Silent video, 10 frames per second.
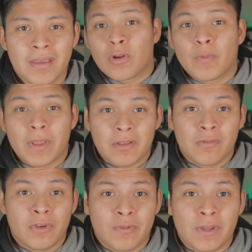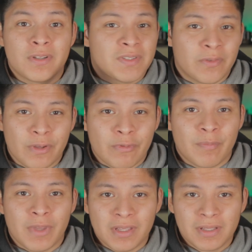or whether you agree or disagree
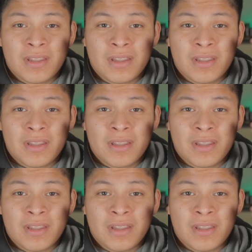with me.